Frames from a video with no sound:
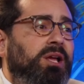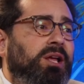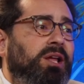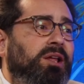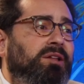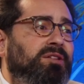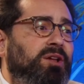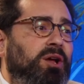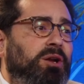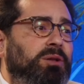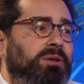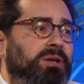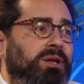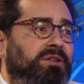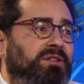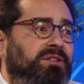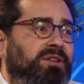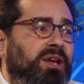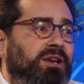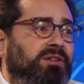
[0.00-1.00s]
it's not only a
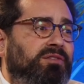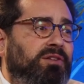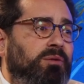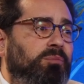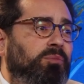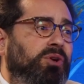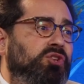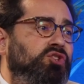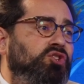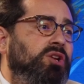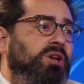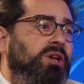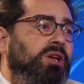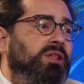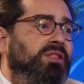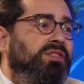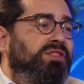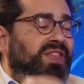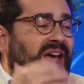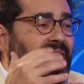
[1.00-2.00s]
state from which
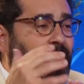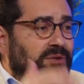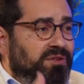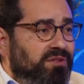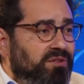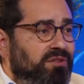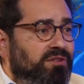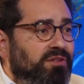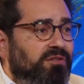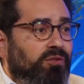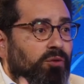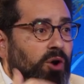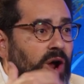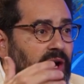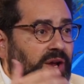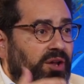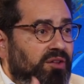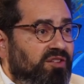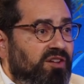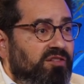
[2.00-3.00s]
thousands of
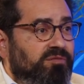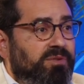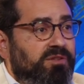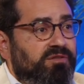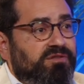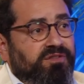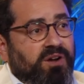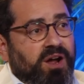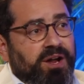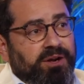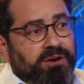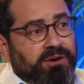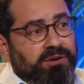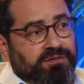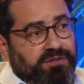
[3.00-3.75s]
rockets have been fired